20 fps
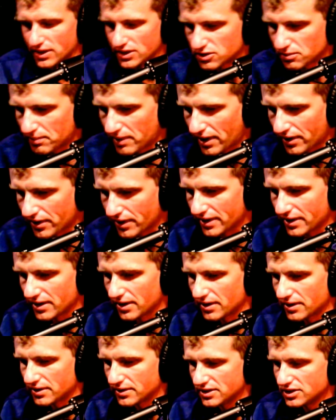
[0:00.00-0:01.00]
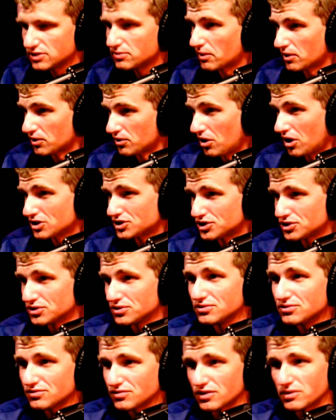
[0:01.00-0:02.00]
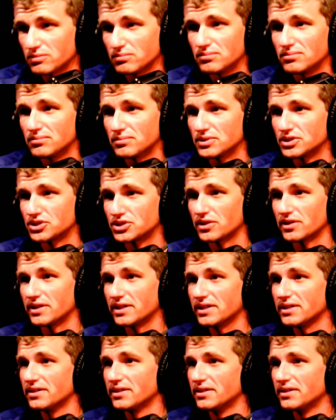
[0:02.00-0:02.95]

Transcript: it's about a law student from Missouri.